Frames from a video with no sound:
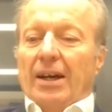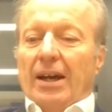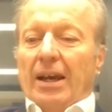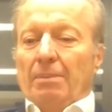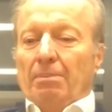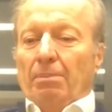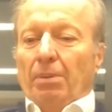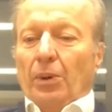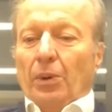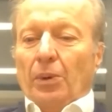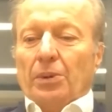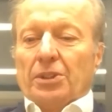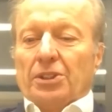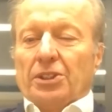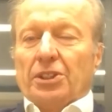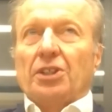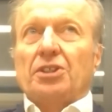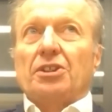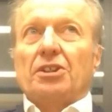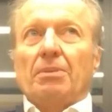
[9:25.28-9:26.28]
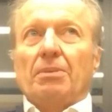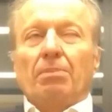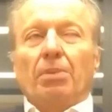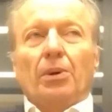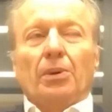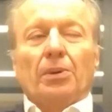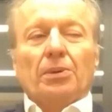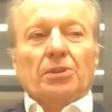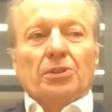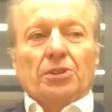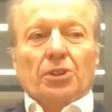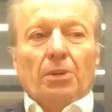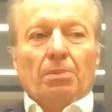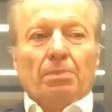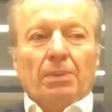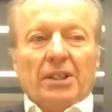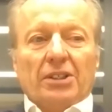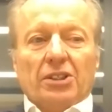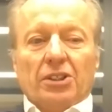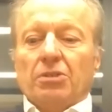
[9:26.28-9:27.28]
important, such an important
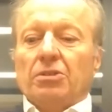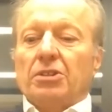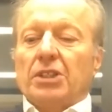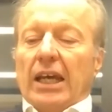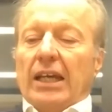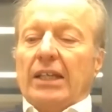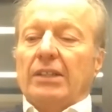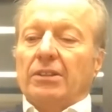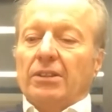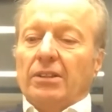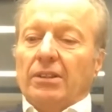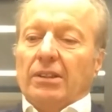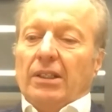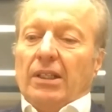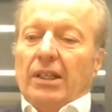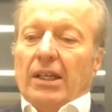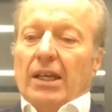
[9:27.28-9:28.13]
topic to tackle.